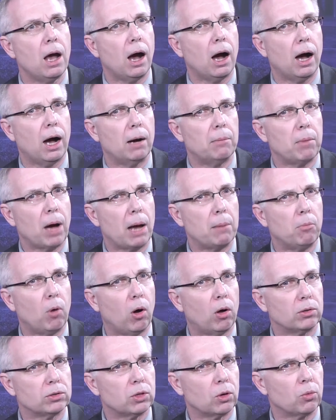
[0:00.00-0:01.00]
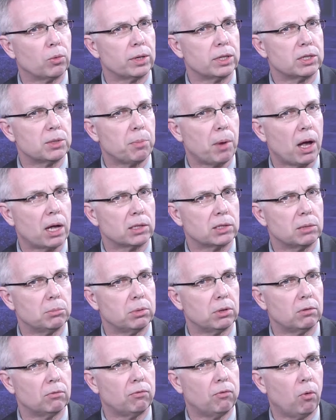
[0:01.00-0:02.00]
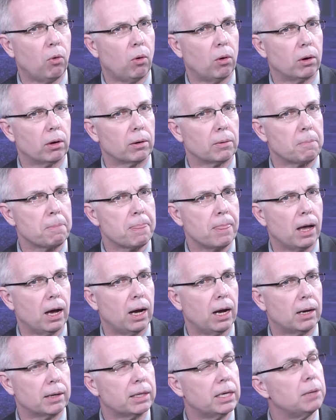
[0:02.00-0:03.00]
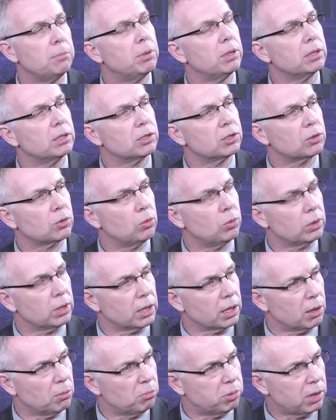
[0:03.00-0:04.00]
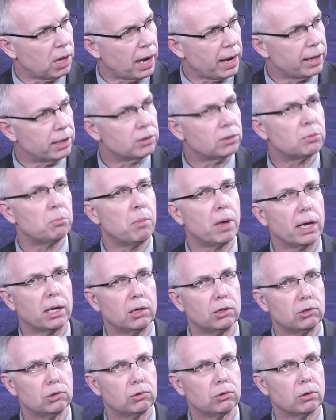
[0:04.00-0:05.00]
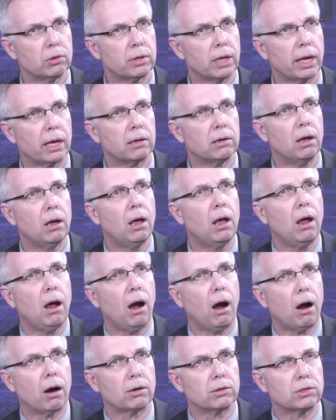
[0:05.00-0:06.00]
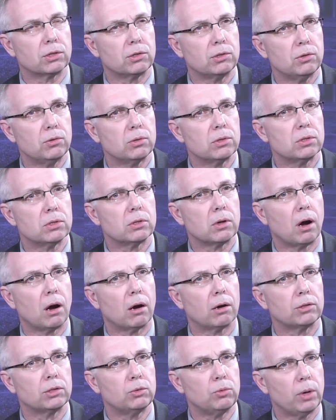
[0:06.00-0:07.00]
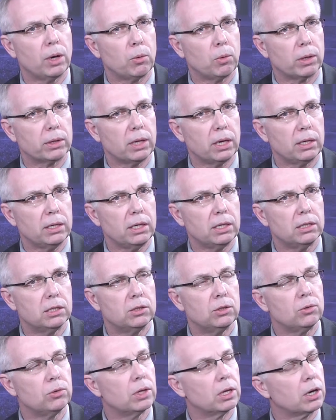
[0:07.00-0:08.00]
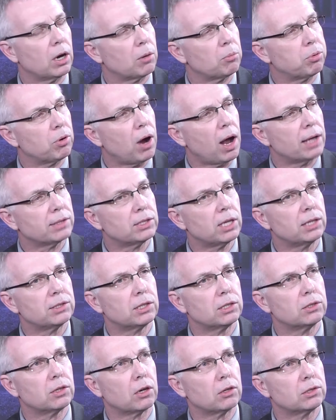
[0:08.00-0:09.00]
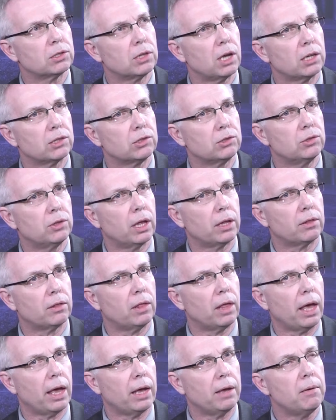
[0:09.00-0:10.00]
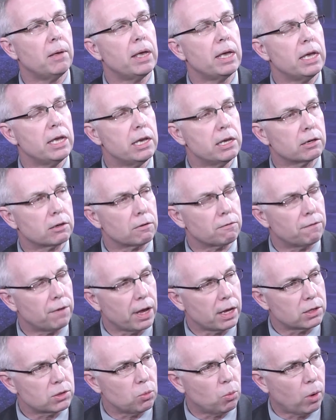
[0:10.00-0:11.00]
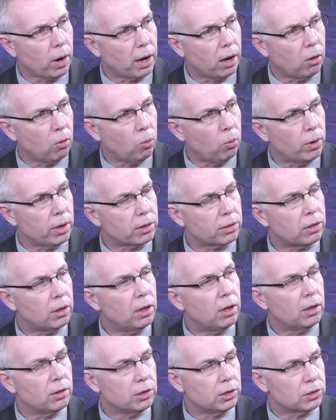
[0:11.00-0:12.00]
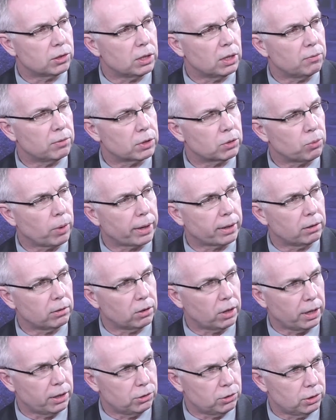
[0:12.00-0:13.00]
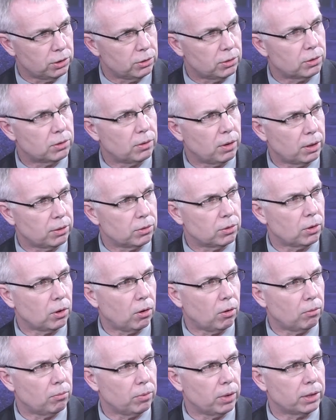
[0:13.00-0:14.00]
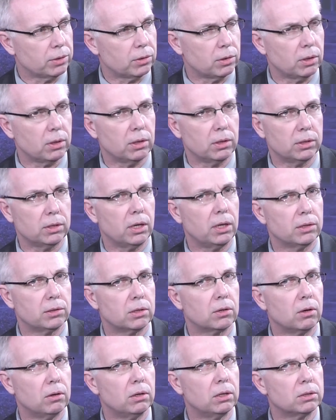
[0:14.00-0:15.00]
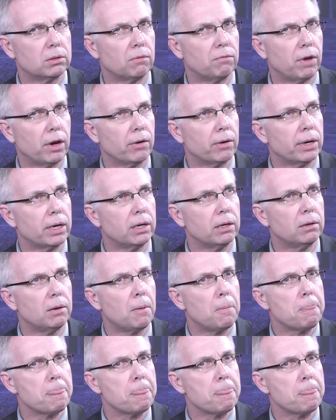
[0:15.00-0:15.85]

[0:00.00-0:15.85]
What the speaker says: I'm also responsible for keeping the school in compliance, making sure that our students are doing what they need to do, that our processes are such that they interface well with the SEVIS regulations. And so it's a very